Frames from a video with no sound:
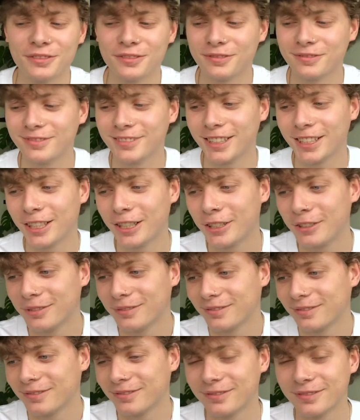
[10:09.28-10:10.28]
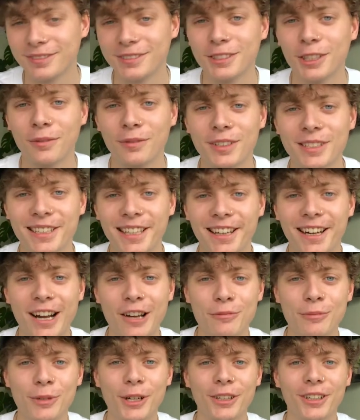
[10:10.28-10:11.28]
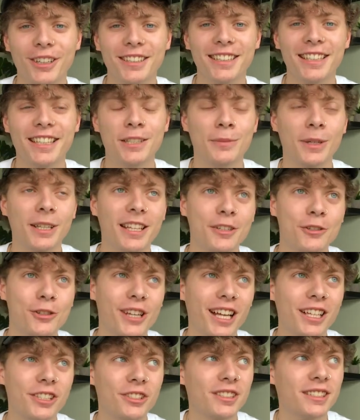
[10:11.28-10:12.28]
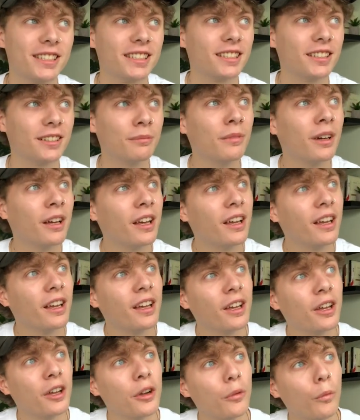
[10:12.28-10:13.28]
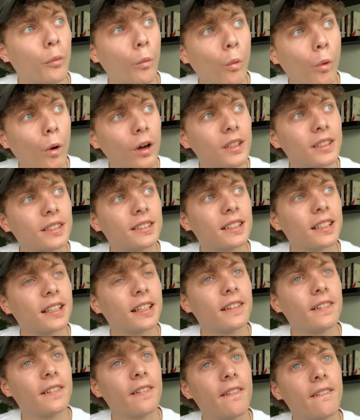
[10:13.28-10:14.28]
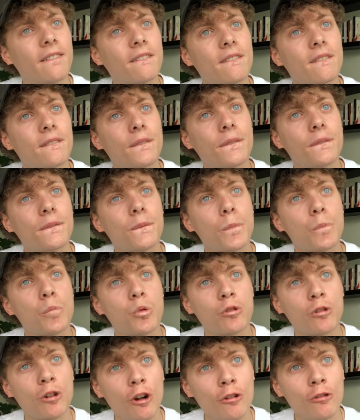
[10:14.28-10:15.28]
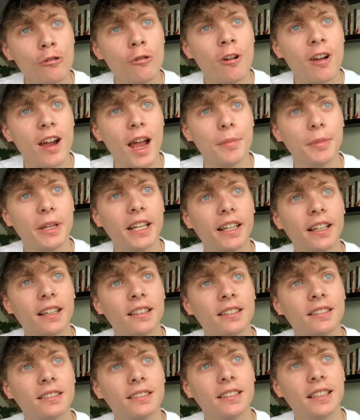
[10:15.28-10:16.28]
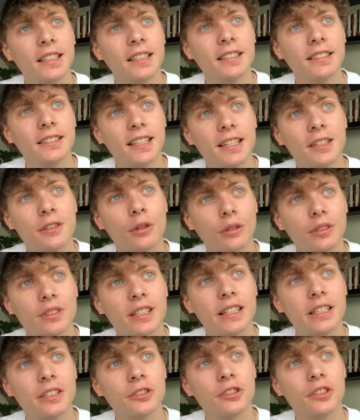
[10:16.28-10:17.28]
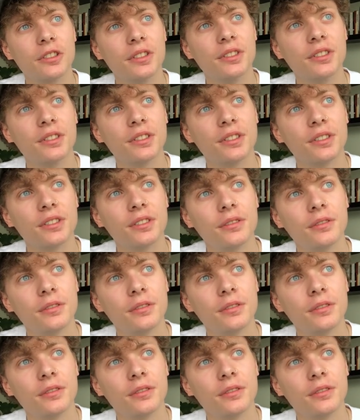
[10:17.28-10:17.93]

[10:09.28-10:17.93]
You know, obviously I have my own ideas about the education system. What programming did your teachers